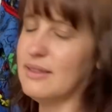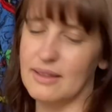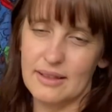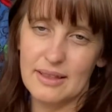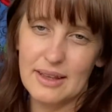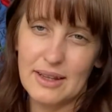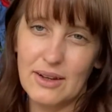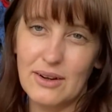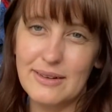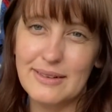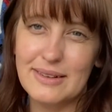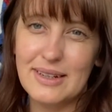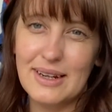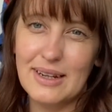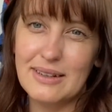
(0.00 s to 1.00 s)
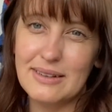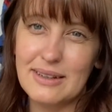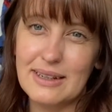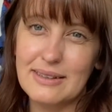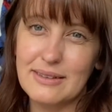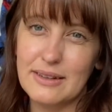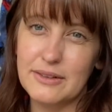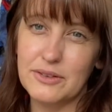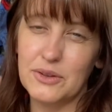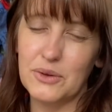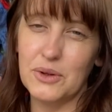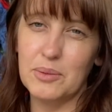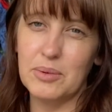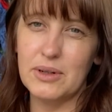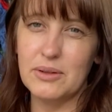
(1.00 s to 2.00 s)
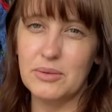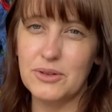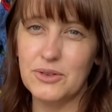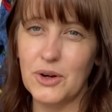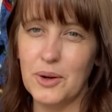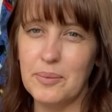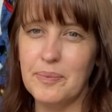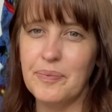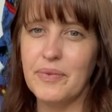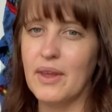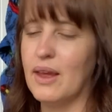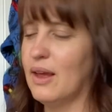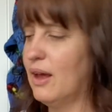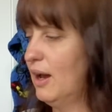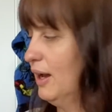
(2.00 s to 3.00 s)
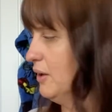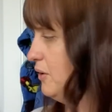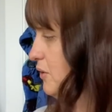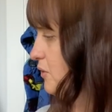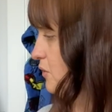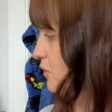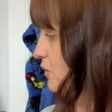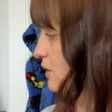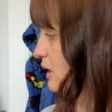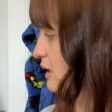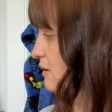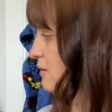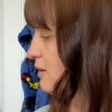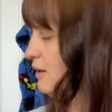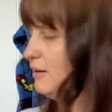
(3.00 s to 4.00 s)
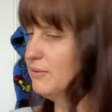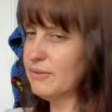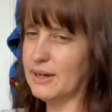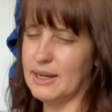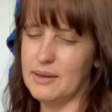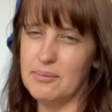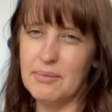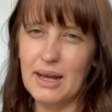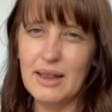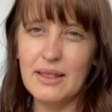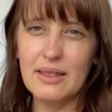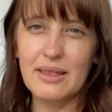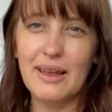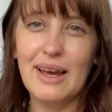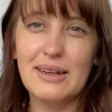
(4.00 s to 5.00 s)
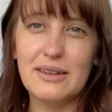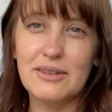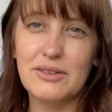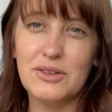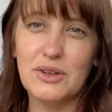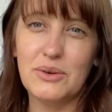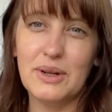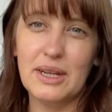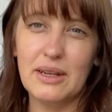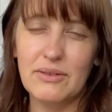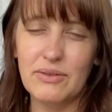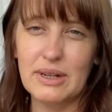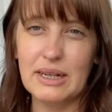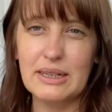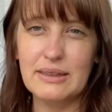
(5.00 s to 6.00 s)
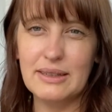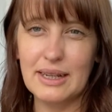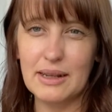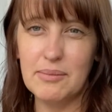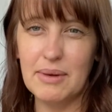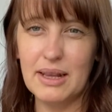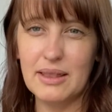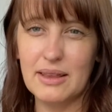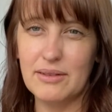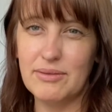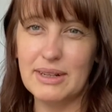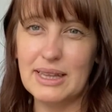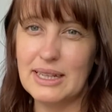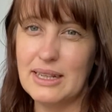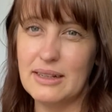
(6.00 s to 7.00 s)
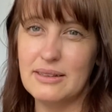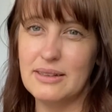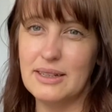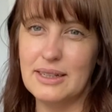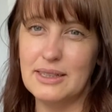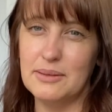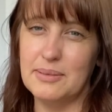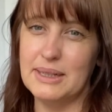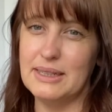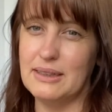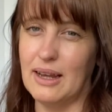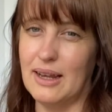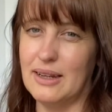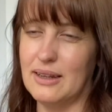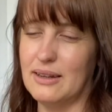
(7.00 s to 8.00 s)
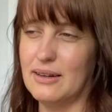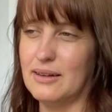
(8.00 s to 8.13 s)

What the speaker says: the thing on today's list is to do the boys' wardrobe. I don't do this every month, I just do it every second month. It really doesn't need to be done